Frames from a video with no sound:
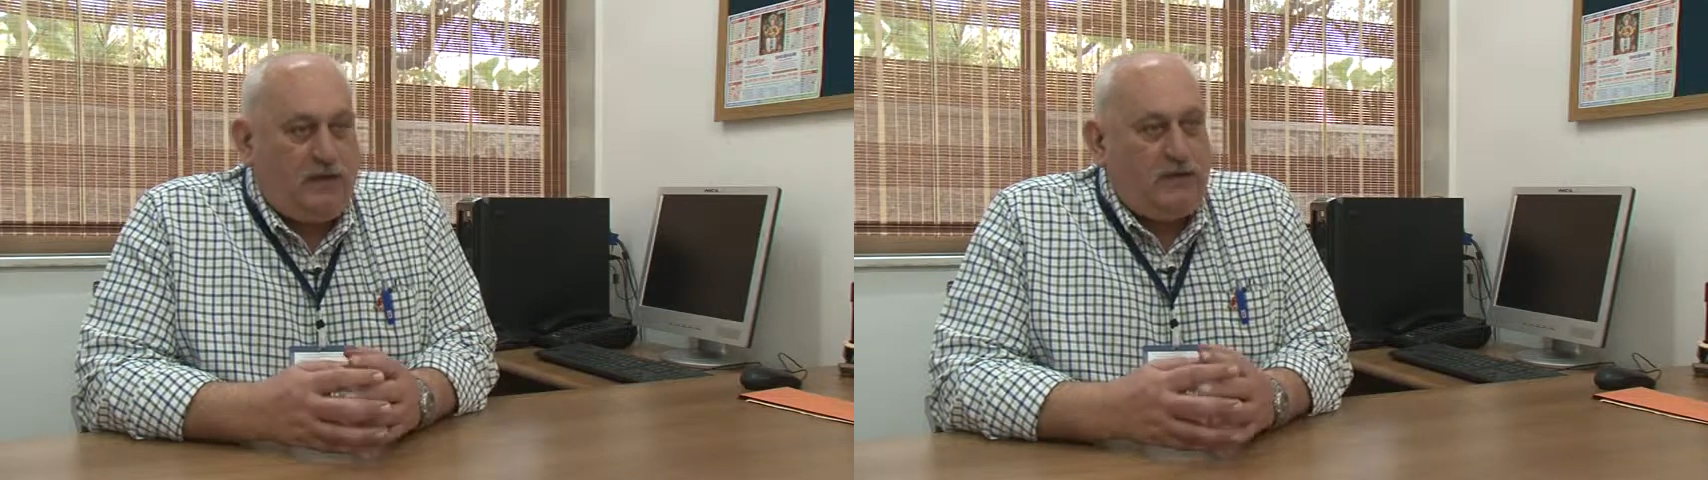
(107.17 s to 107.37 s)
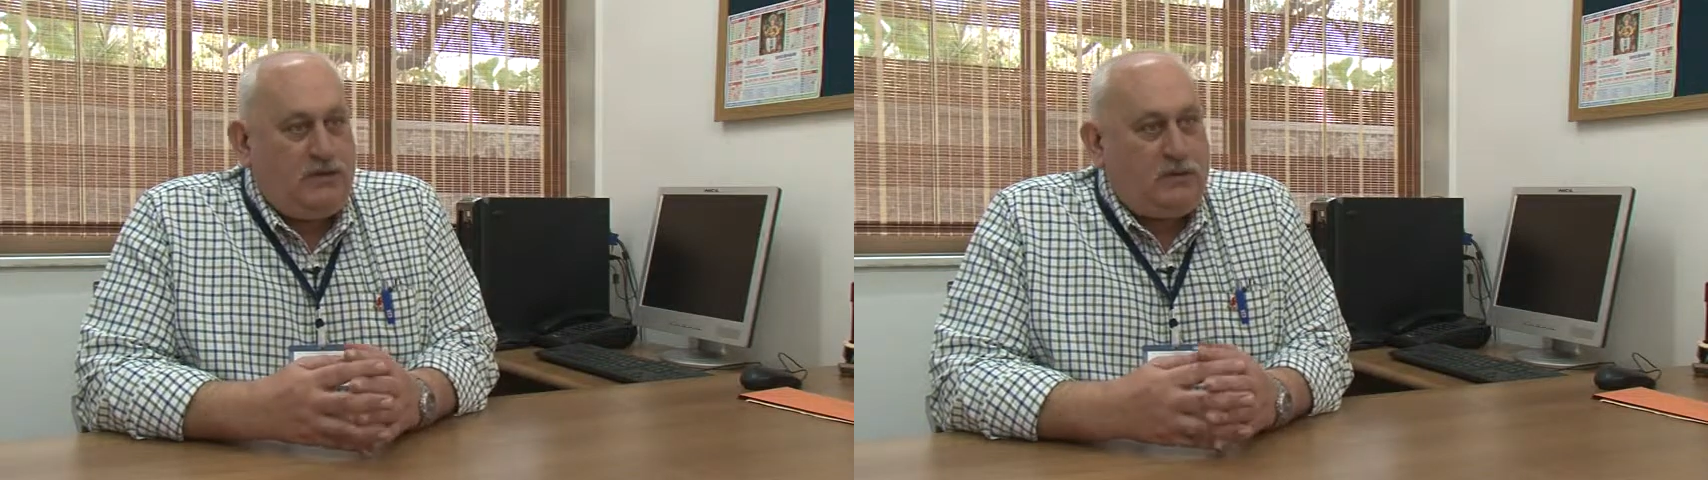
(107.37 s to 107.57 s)

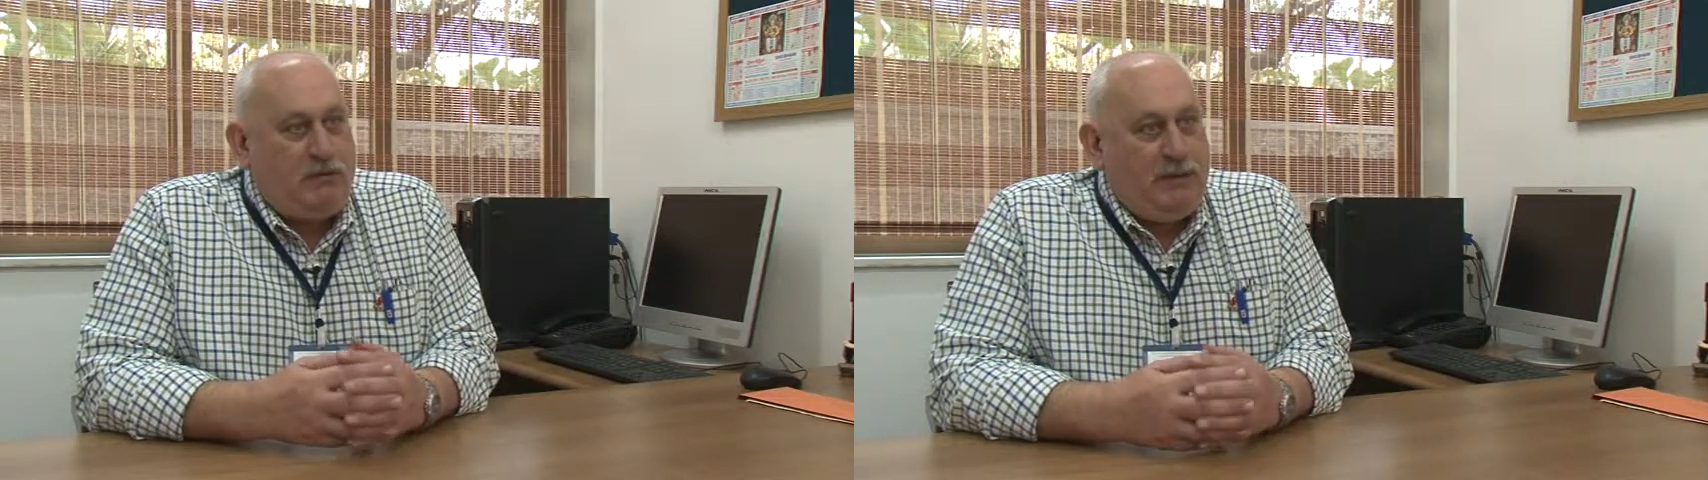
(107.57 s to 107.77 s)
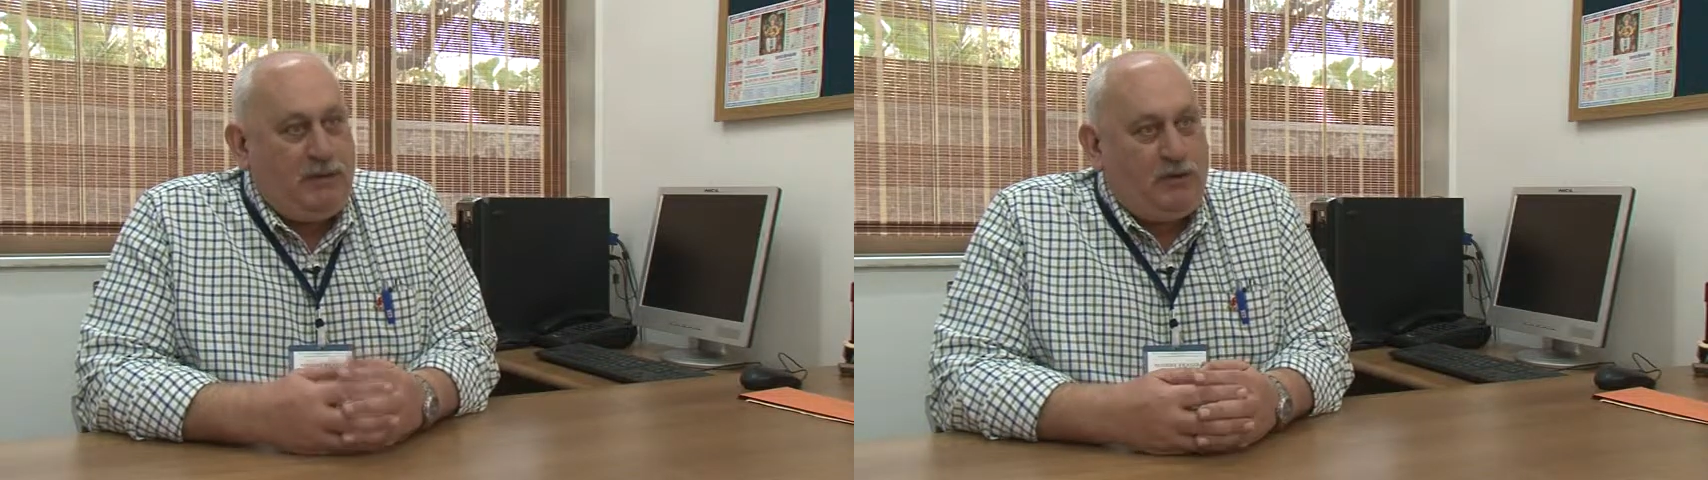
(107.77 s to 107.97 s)
So
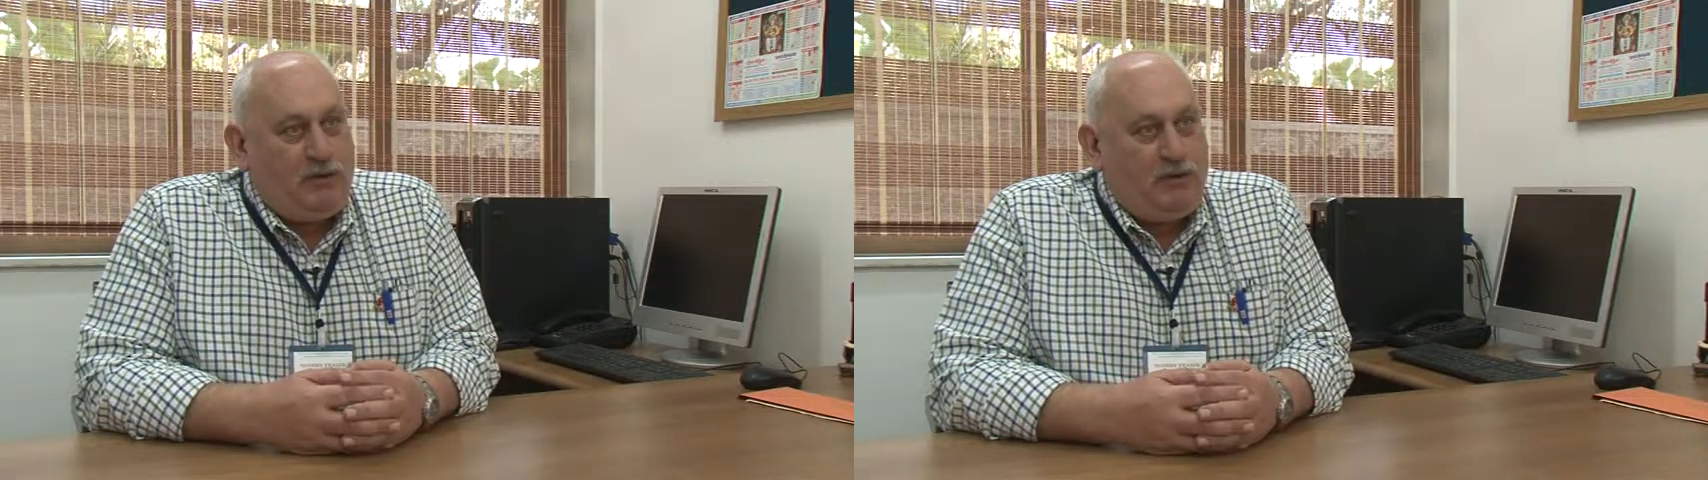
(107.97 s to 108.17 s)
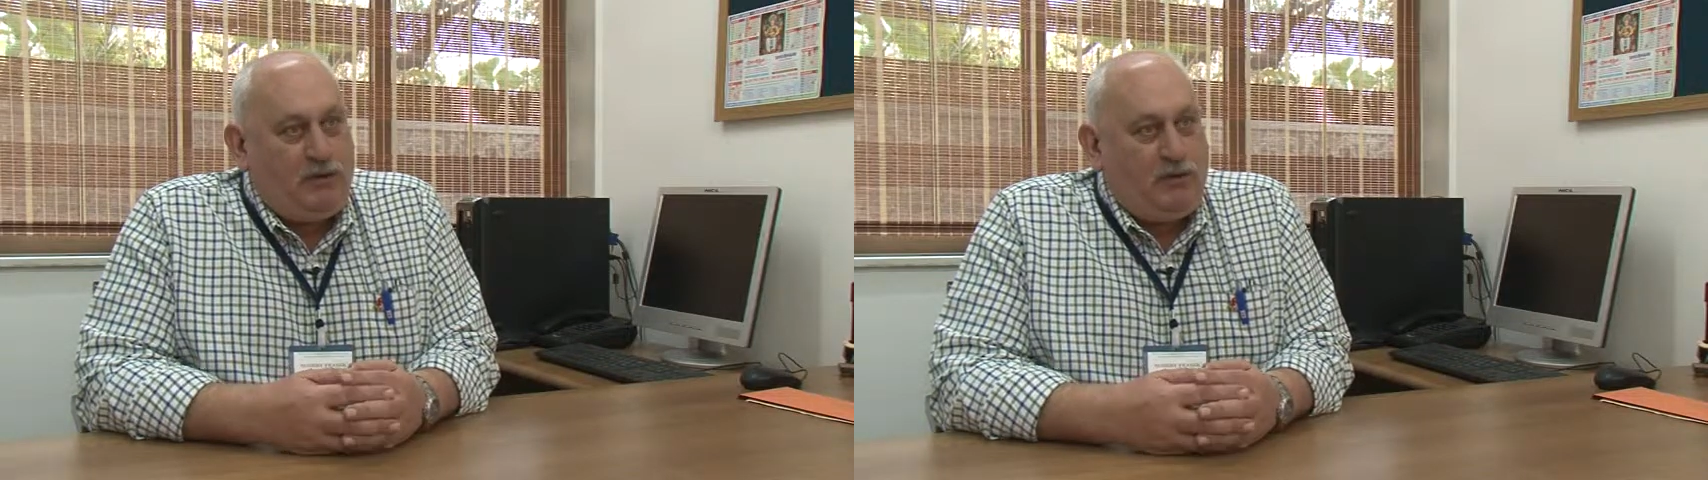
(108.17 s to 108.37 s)
people
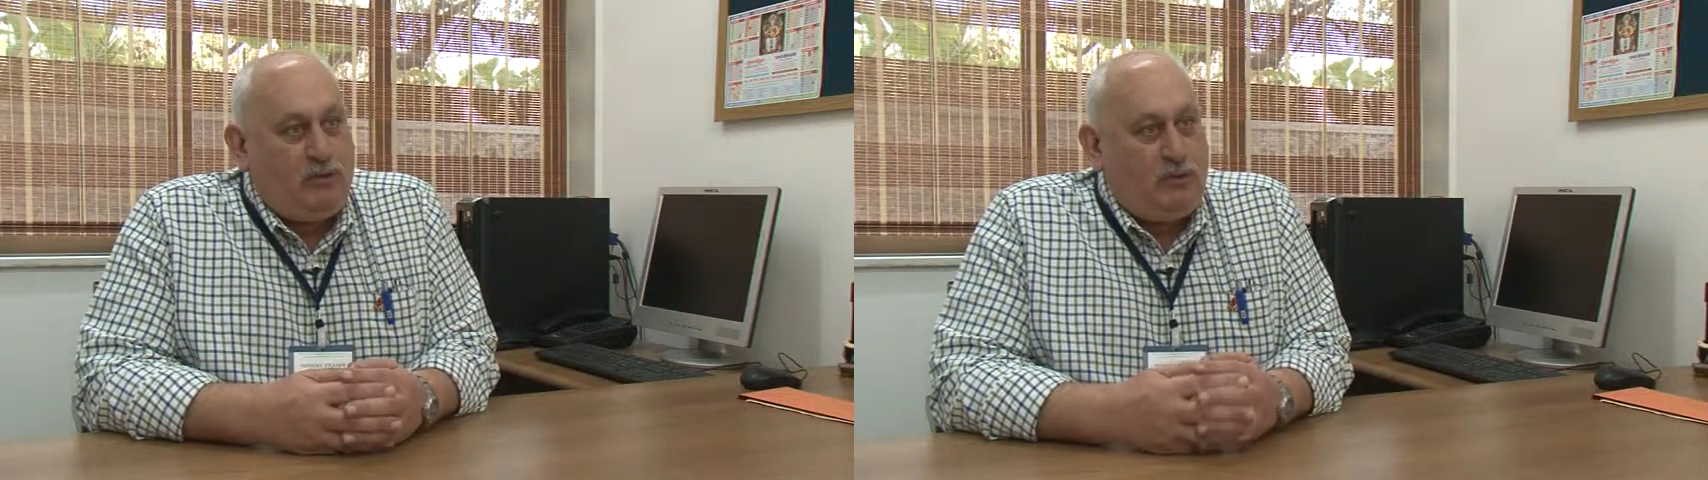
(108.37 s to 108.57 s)
who